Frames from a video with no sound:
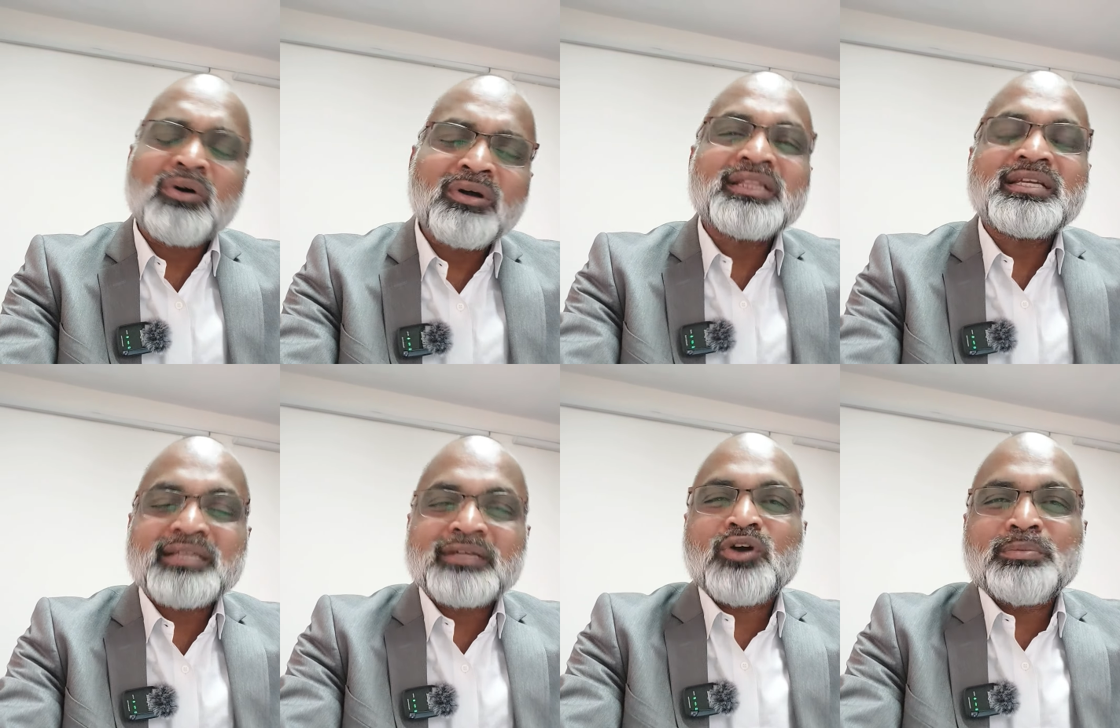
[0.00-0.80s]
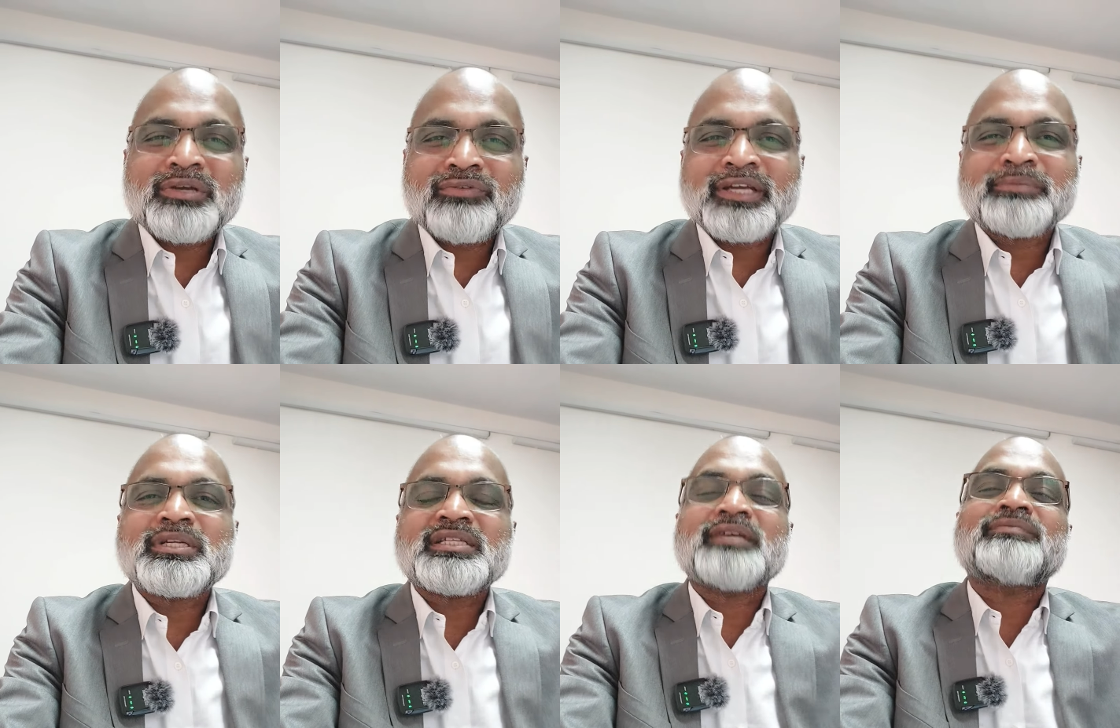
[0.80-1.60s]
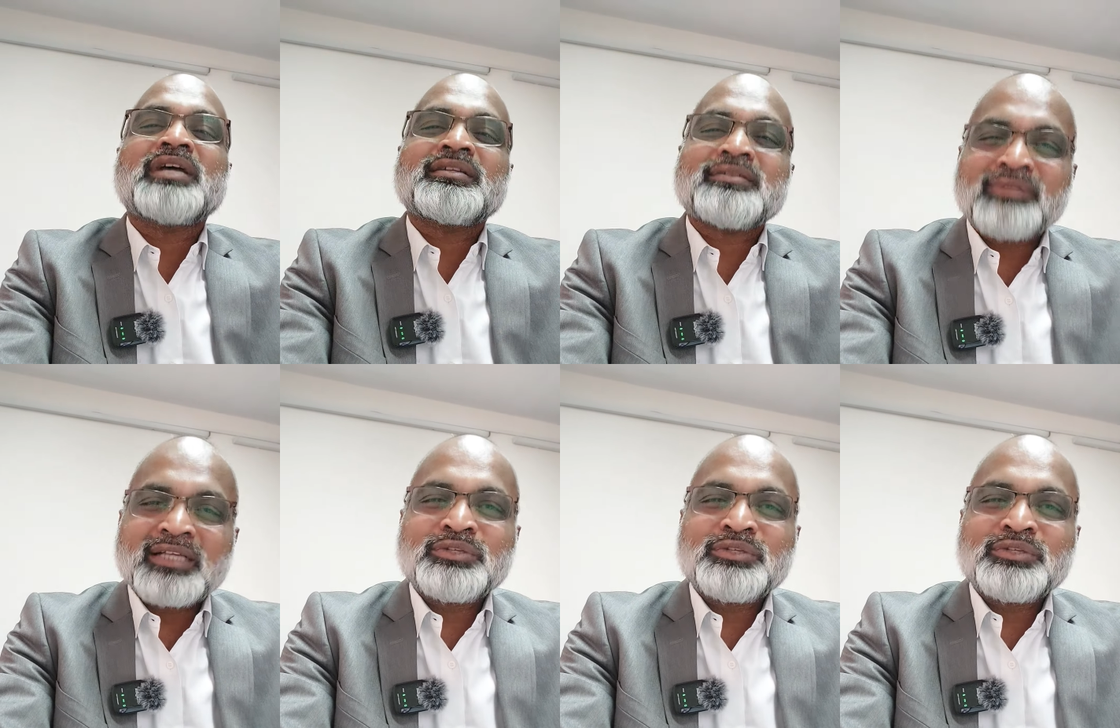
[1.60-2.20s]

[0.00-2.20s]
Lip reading: All these economic variables, if there is a